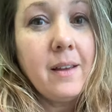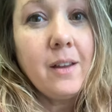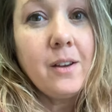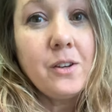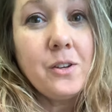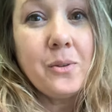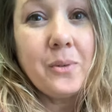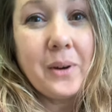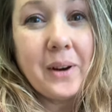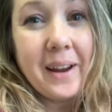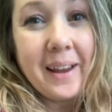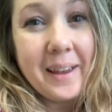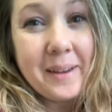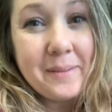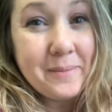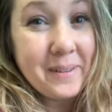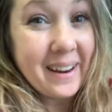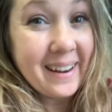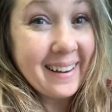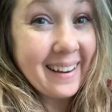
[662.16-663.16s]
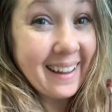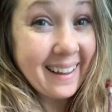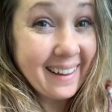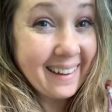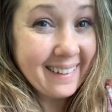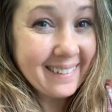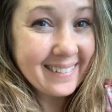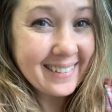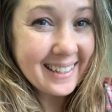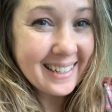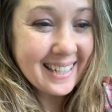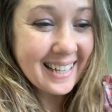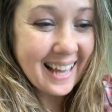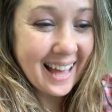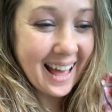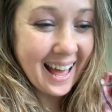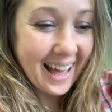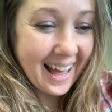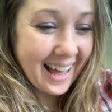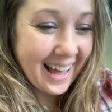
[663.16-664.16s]
to where I am right now.
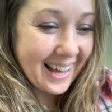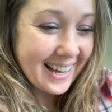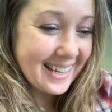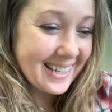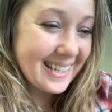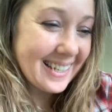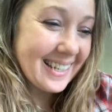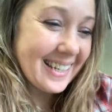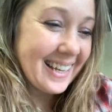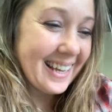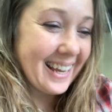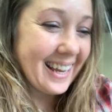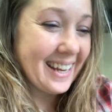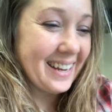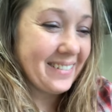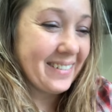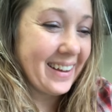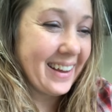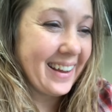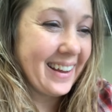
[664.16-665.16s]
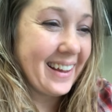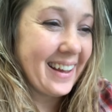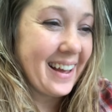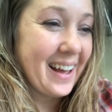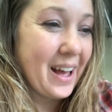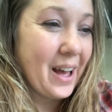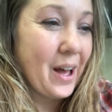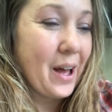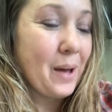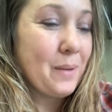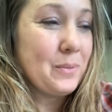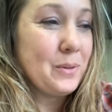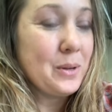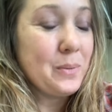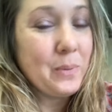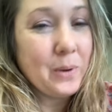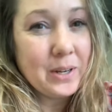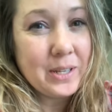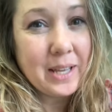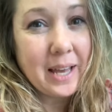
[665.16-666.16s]
Anyway, I'm
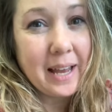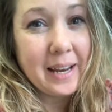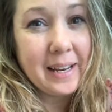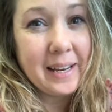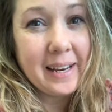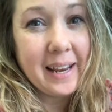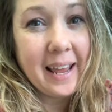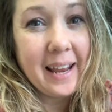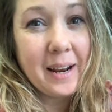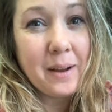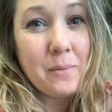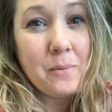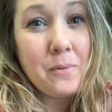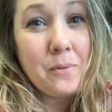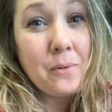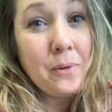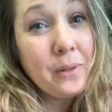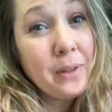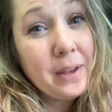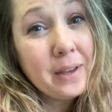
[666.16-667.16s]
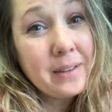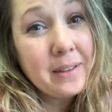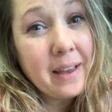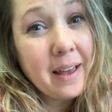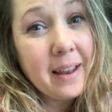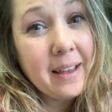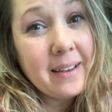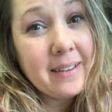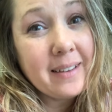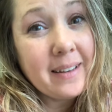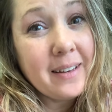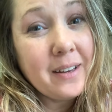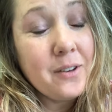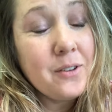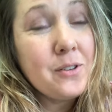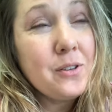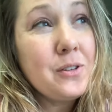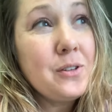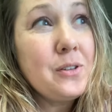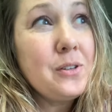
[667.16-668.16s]
super excited, and I'm really excited because I
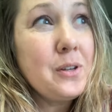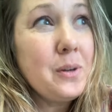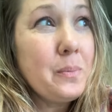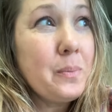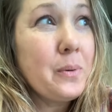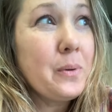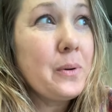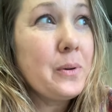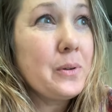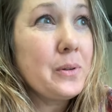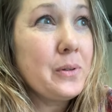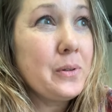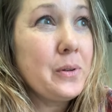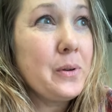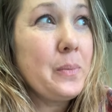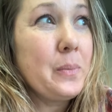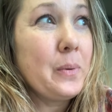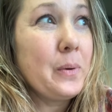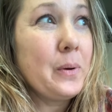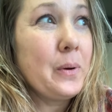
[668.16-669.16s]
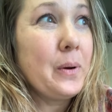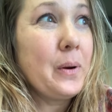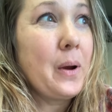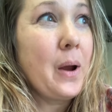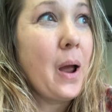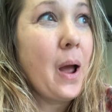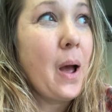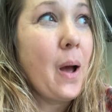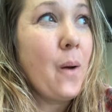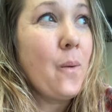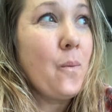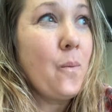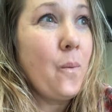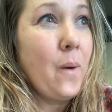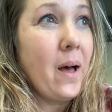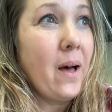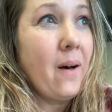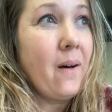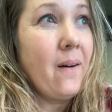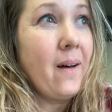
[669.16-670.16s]
did super, super
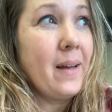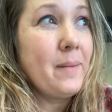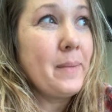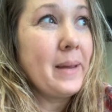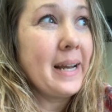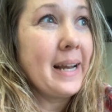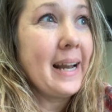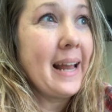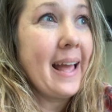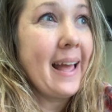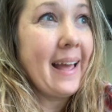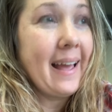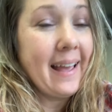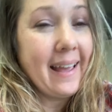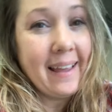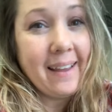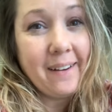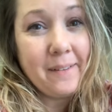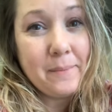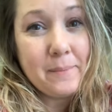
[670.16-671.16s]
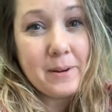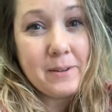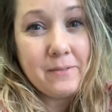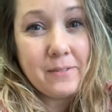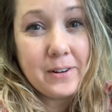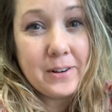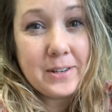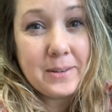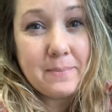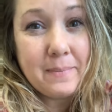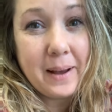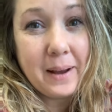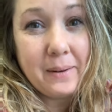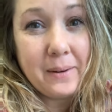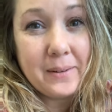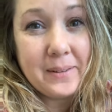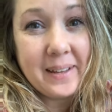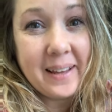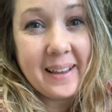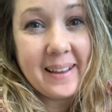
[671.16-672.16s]
well. I made an A on my first
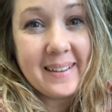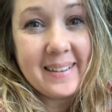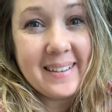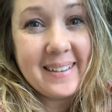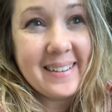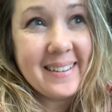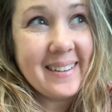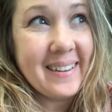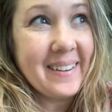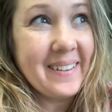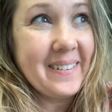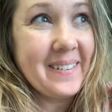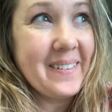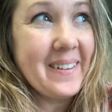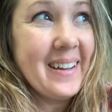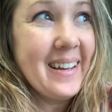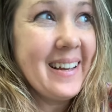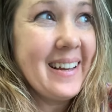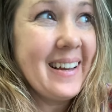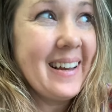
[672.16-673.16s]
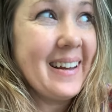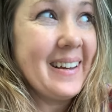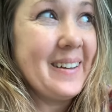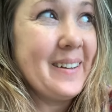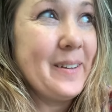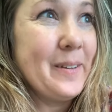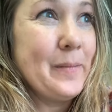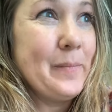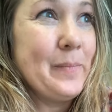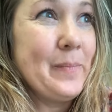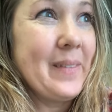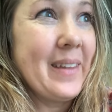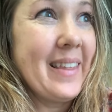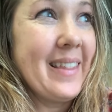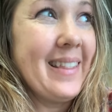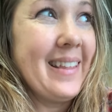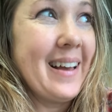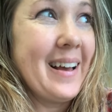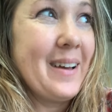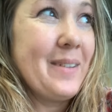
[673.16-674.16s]
micro test, so
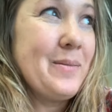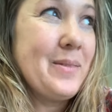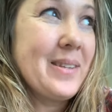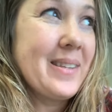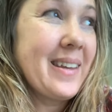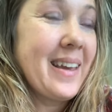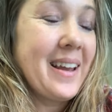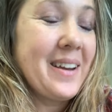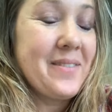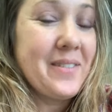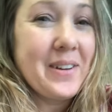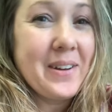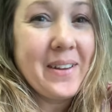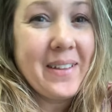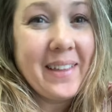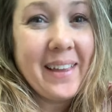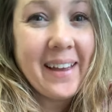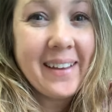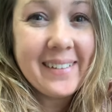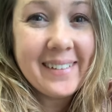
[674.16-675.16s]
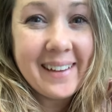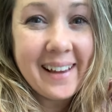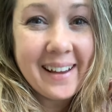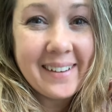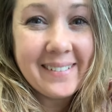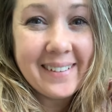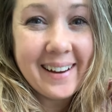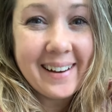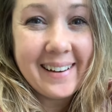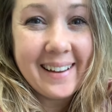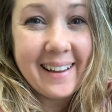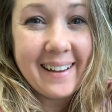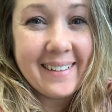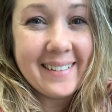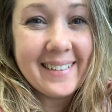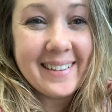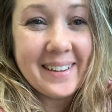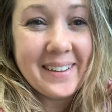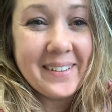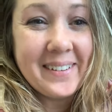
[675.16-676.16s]
I'm just kind of on cloud 9 right now.
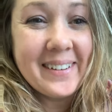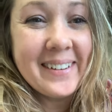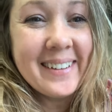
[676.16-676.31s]
So,